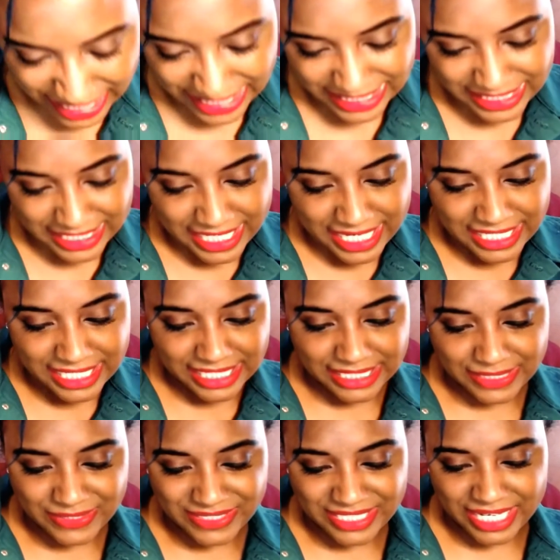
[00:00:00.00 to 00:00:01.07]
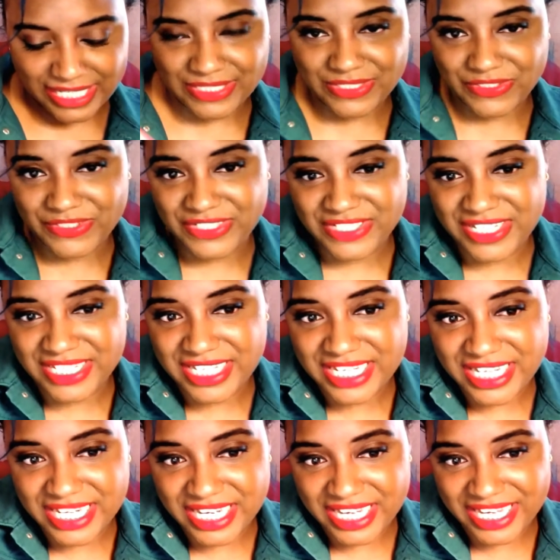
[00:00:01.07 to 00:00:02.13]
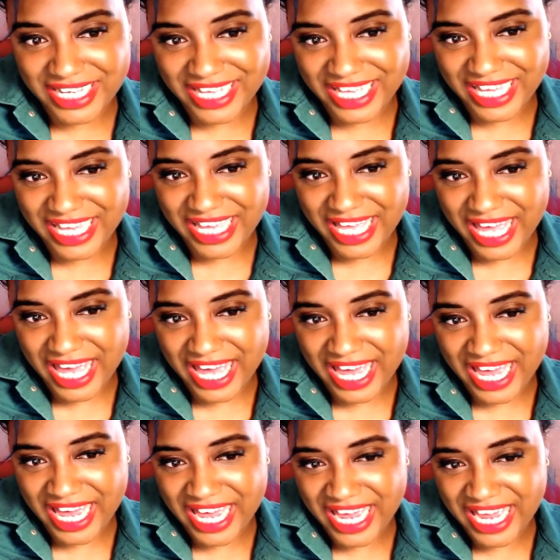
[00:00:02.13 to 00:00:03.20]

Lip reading: It had like little dinosaurs on it. I